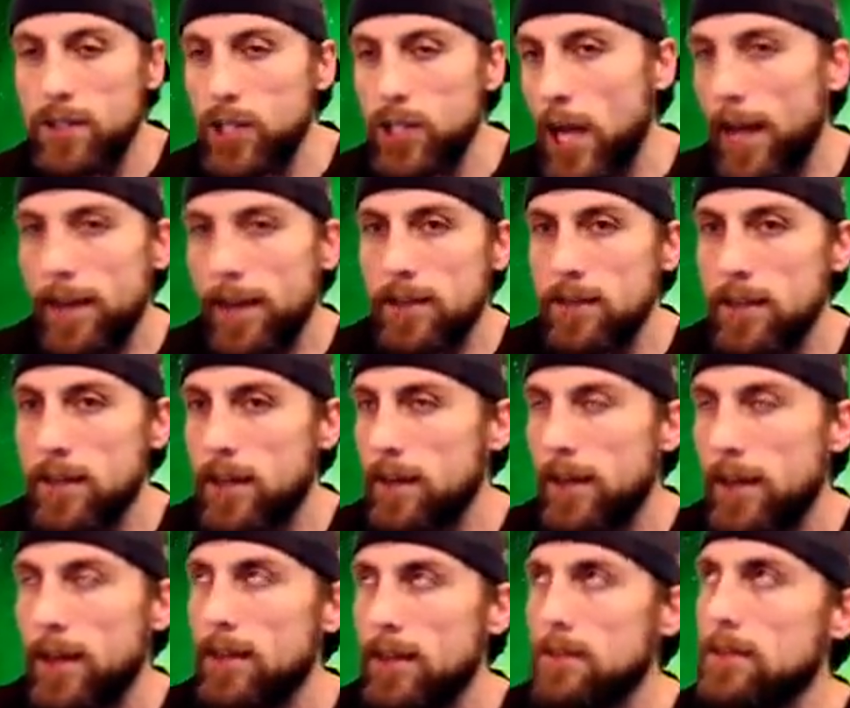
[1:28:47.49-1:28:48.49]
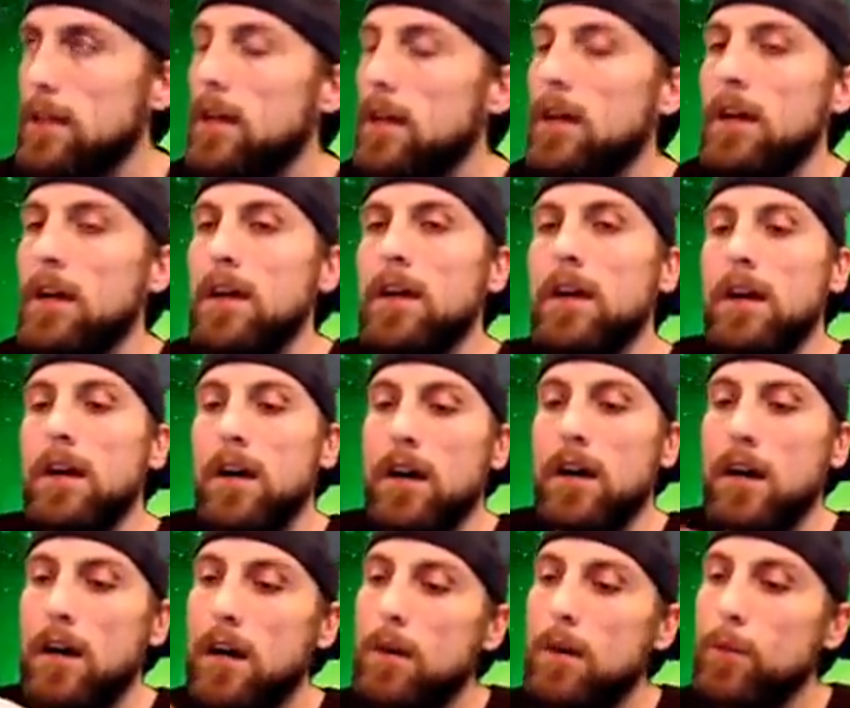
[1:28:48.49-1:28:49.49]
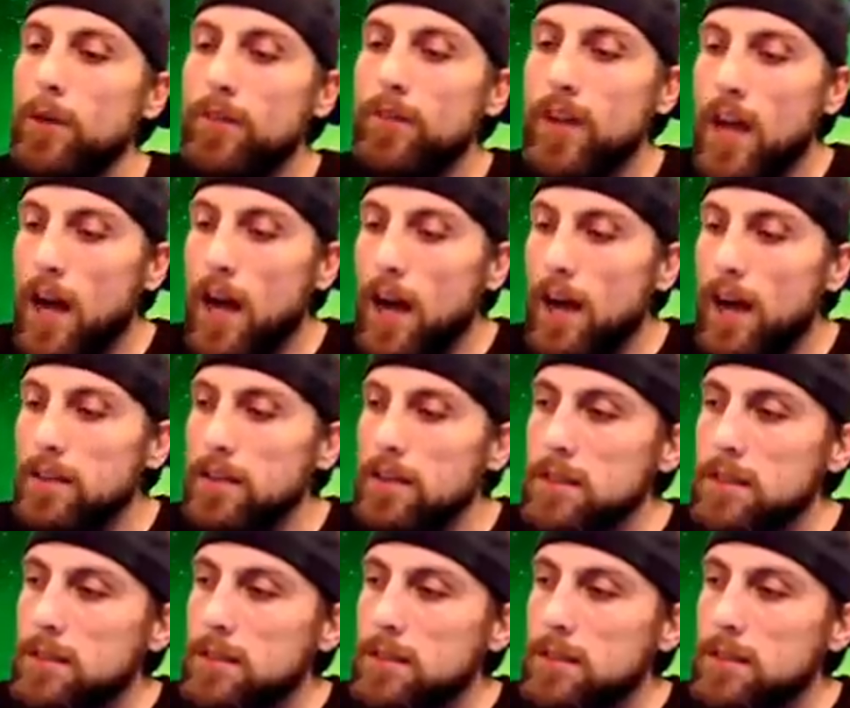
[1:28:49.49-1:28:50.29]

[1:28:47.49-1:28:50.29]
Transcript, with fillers: Giants, I guess. Um, we've got